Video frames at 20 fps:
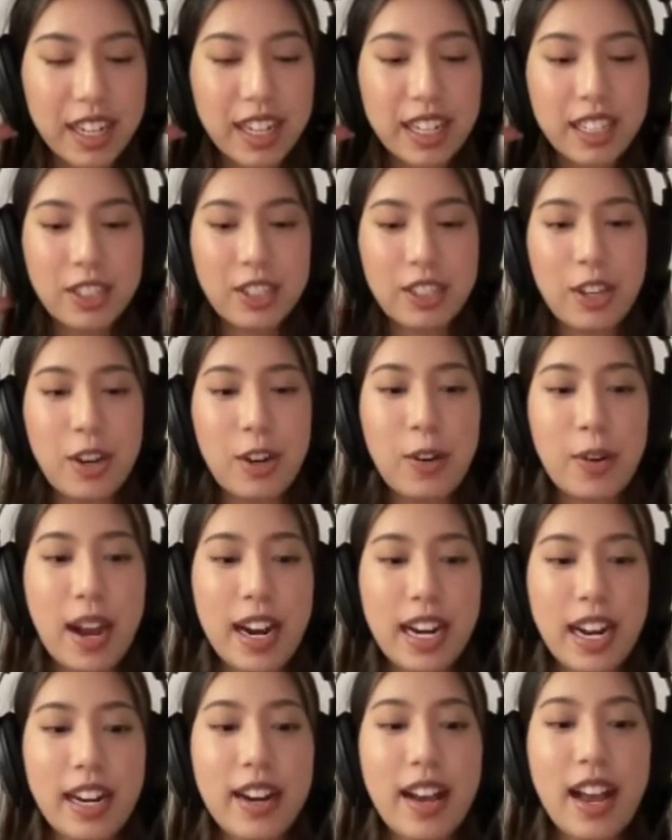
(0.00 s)
So I
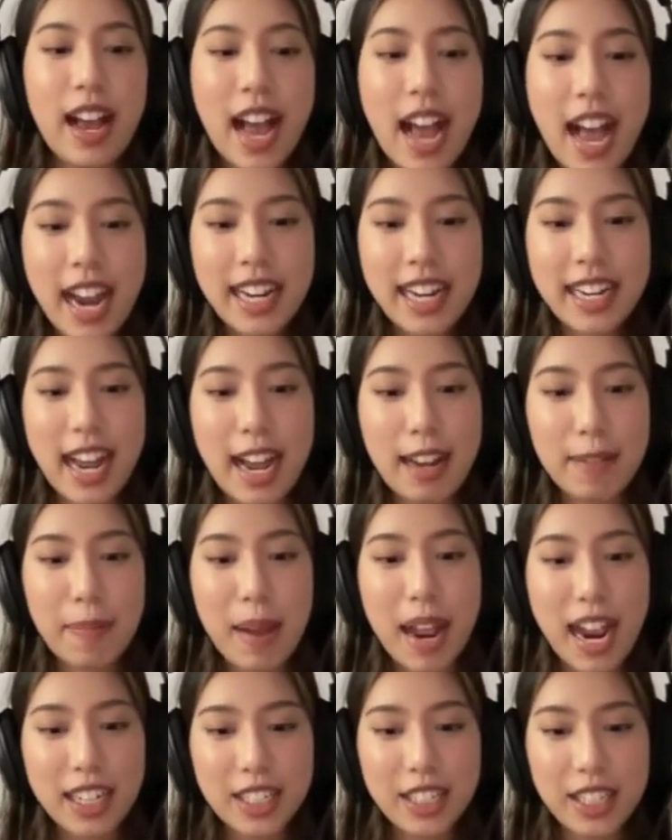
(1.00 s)
kind of hide that
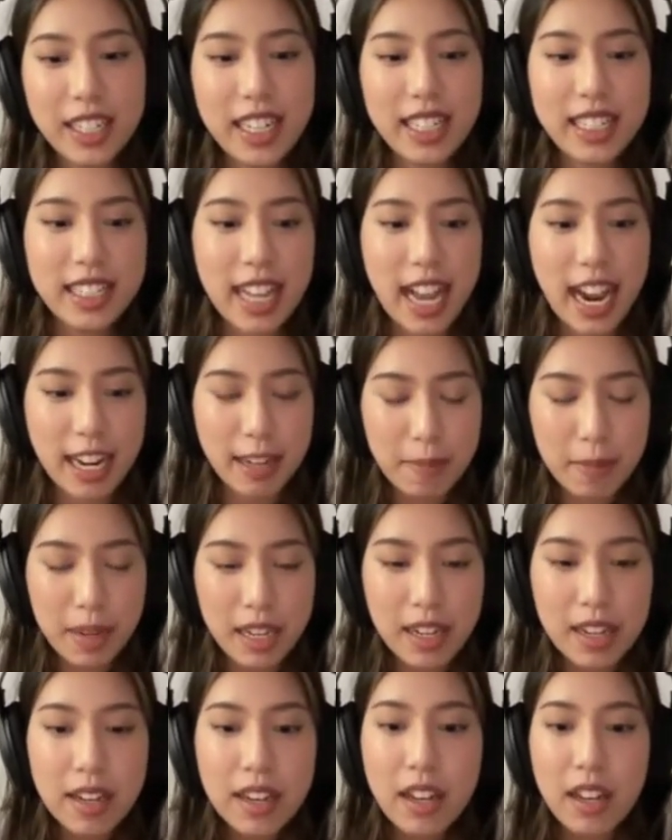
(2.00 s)
passion inside
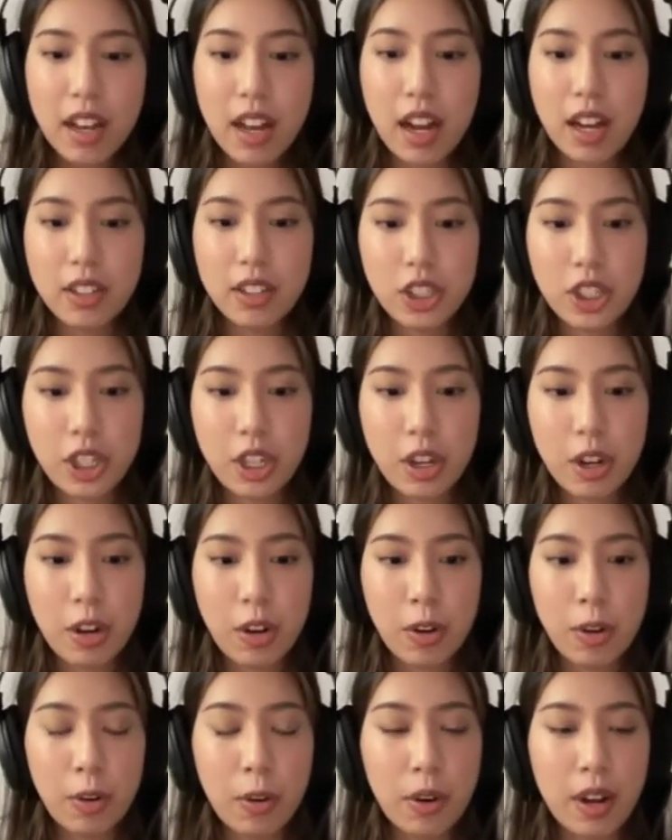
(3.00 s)
me
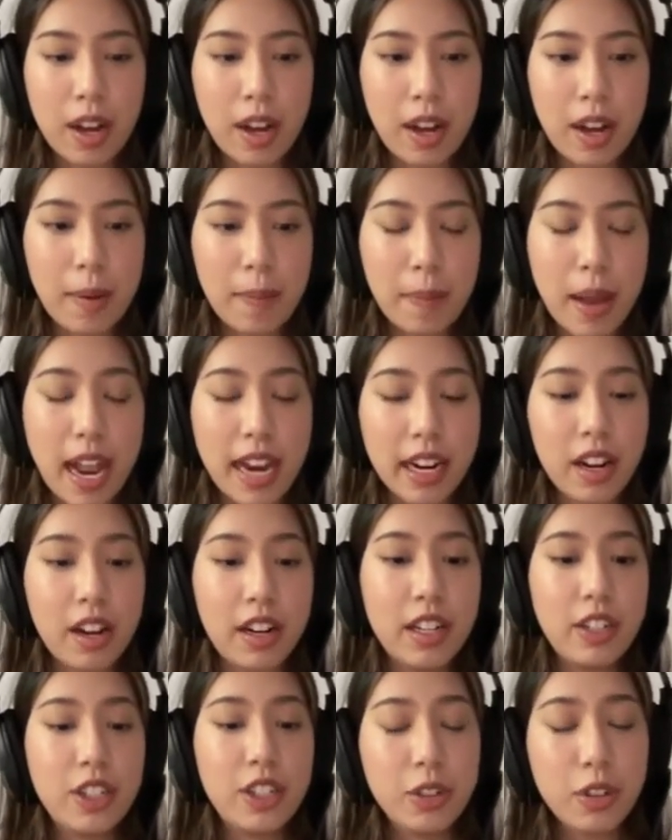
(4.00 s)
until I got
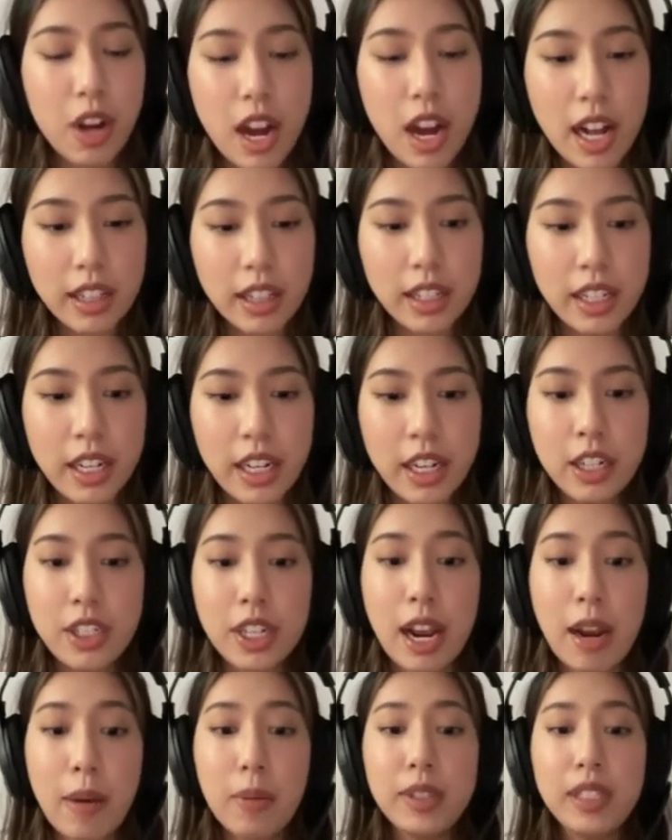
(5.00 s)
into college.
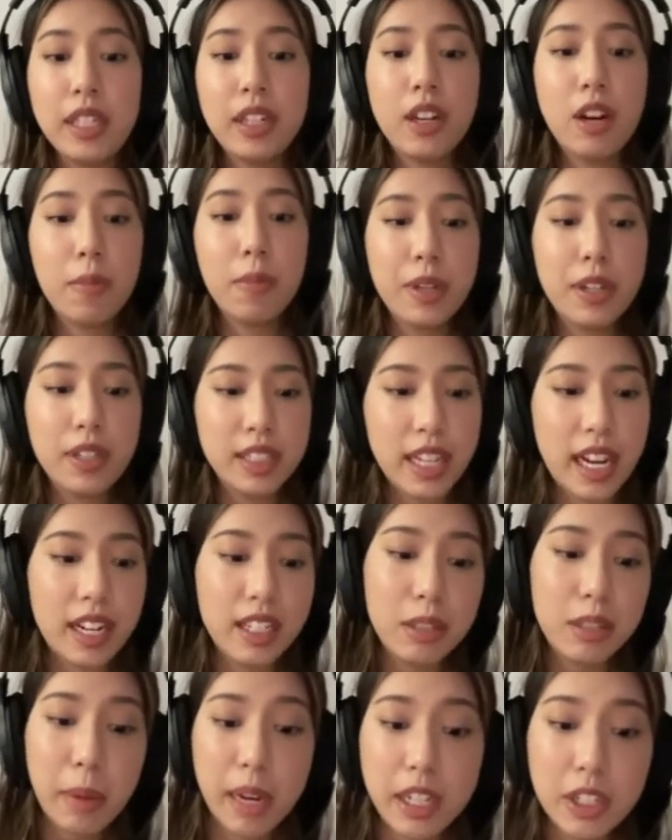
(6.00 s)
I was in computer
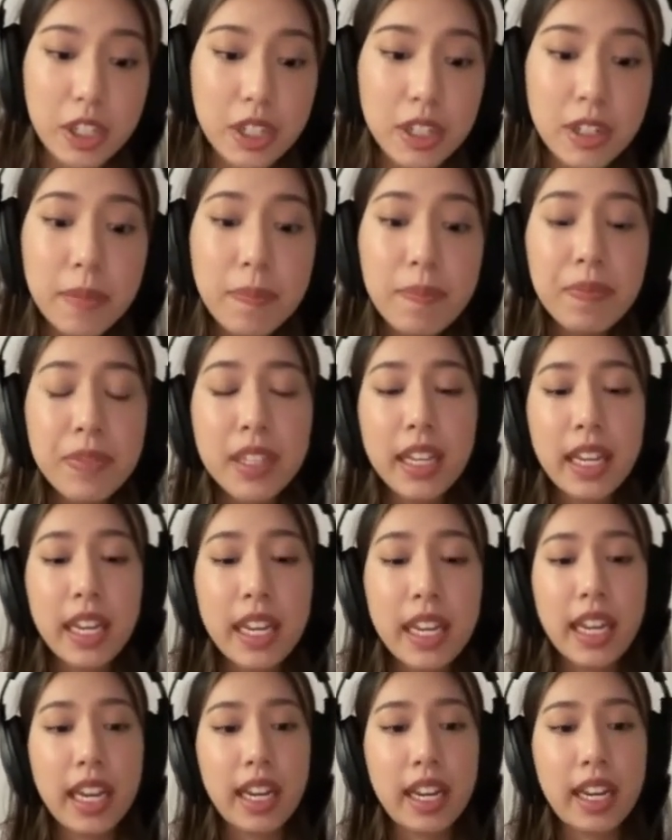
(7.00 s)
science major,
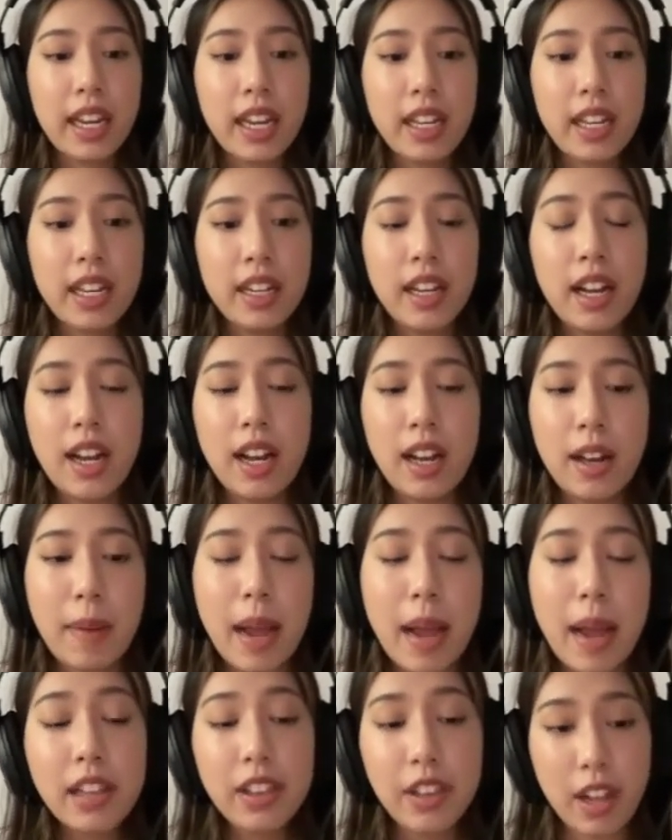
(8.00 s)
and
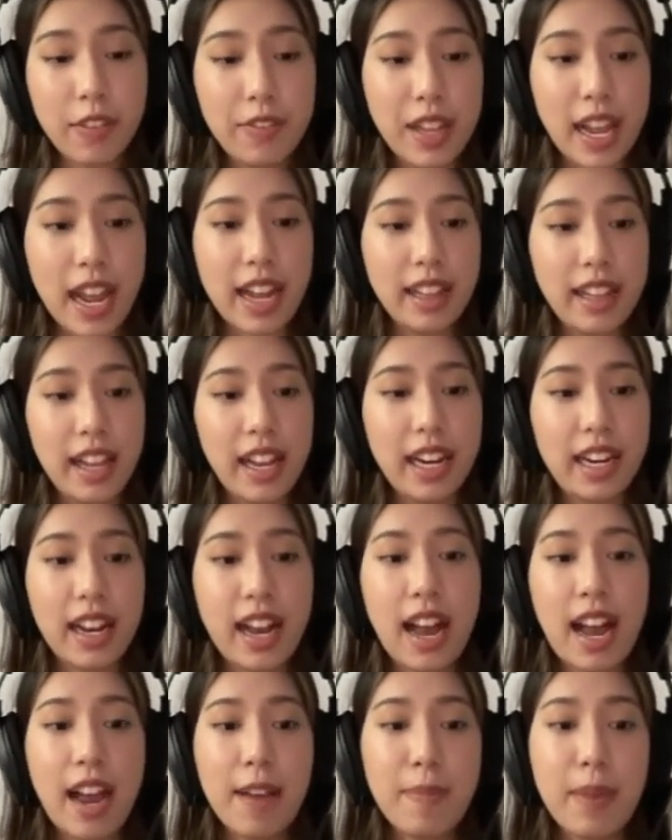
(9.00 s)
I love that. Like
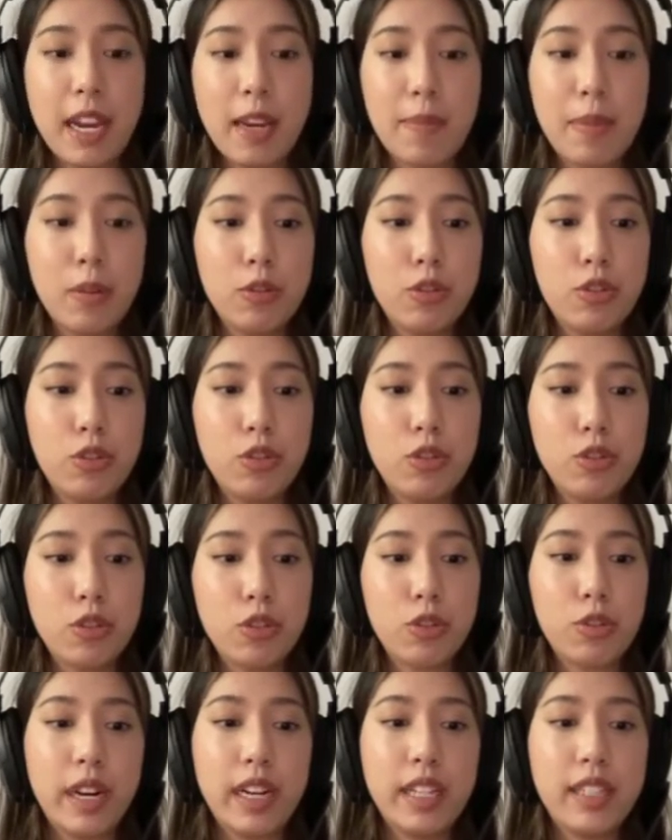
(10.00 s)
I'm able to
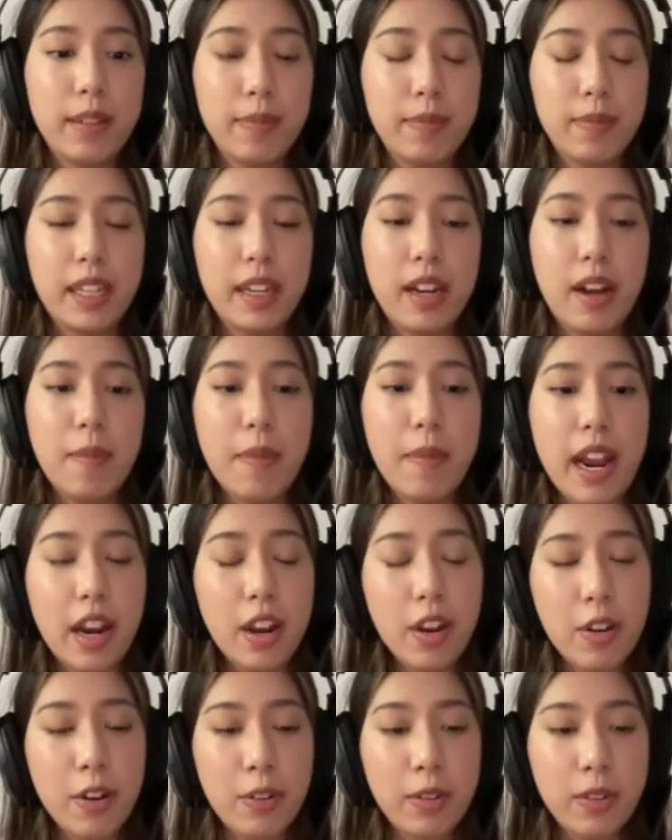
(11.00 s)
create something on my
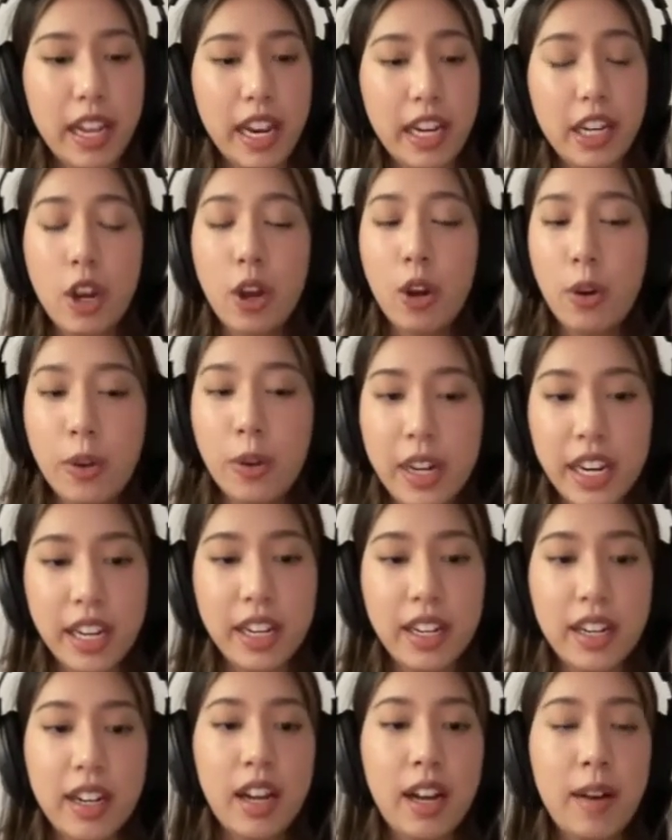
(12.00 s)
own, like
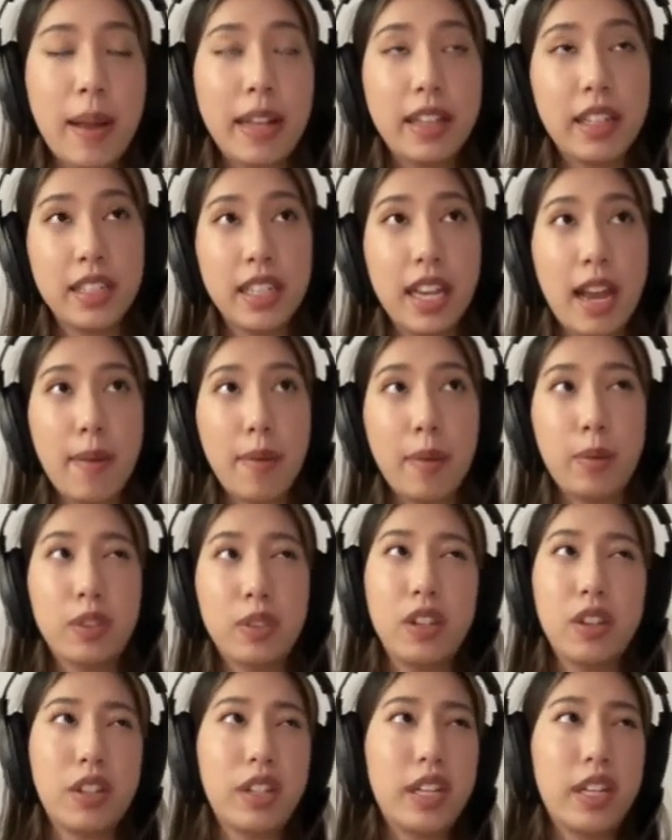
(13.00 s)
coding. At the time, I was
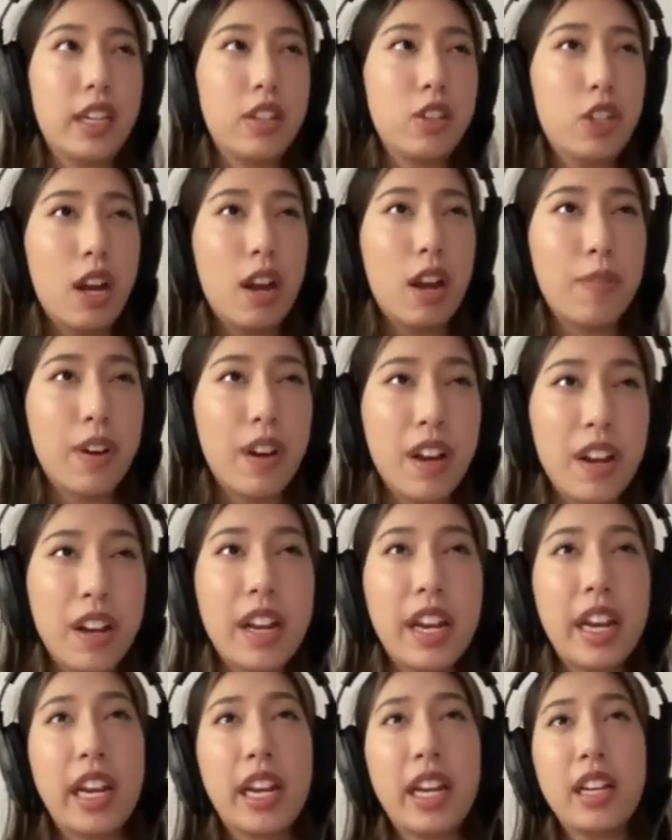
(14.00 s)
learning Java
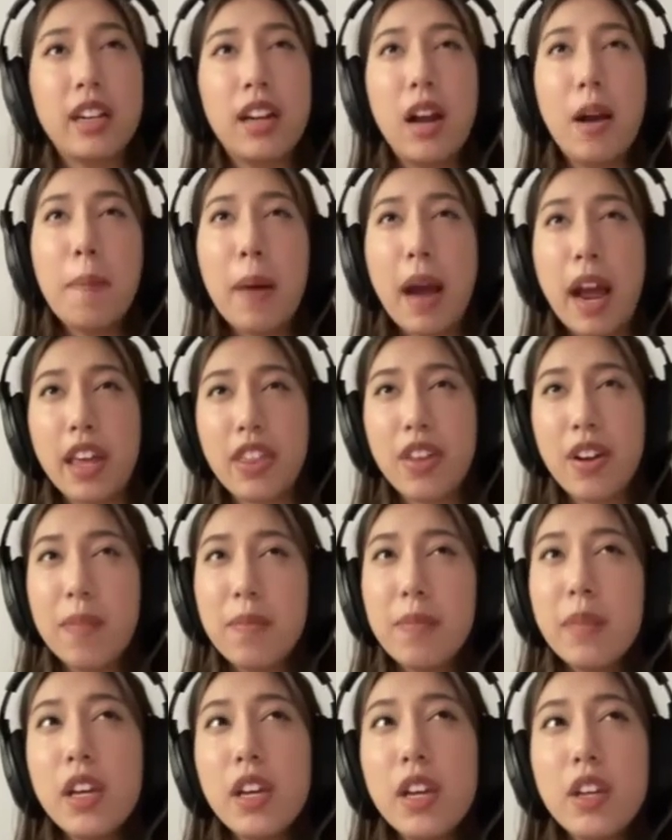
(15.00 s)
and Python,
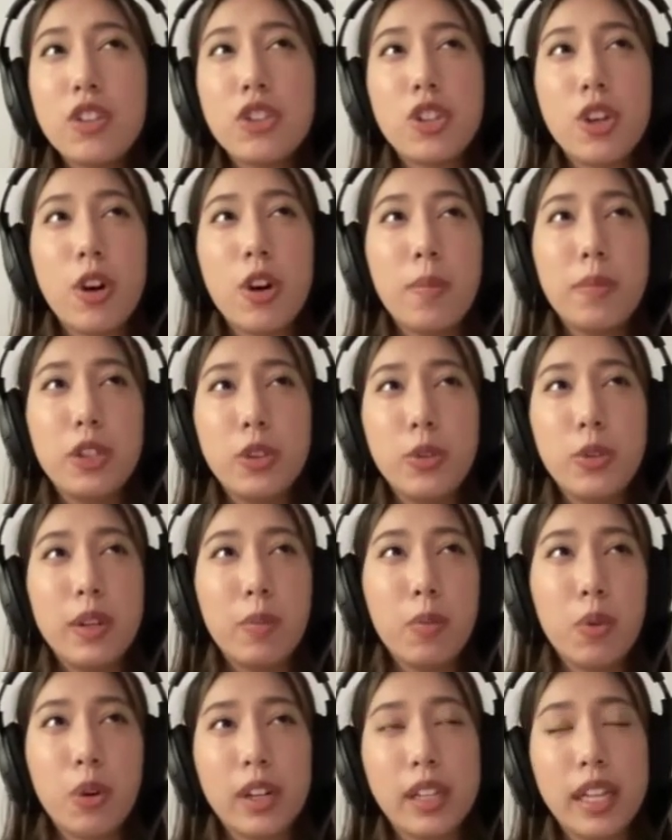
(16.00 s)
so I'm doing
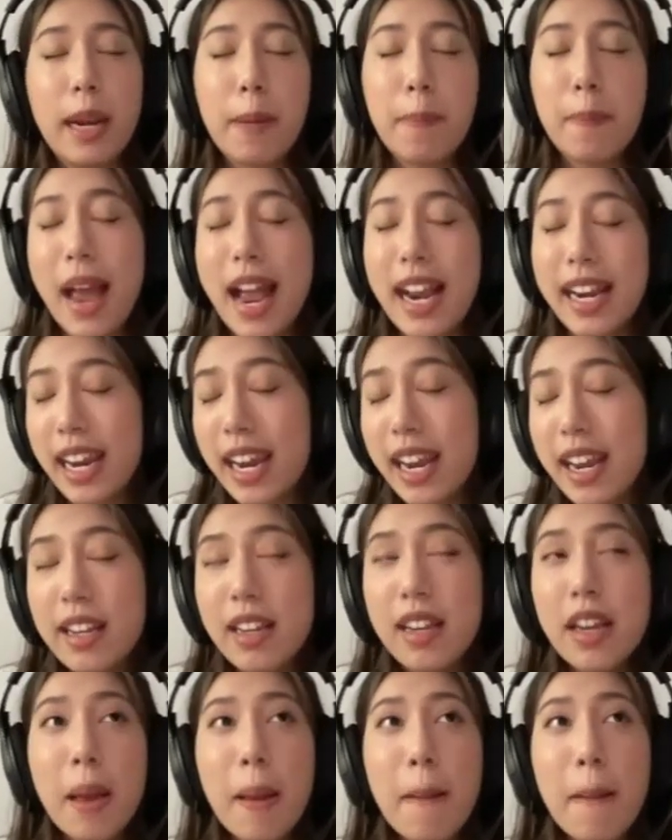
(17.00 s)
more like back end.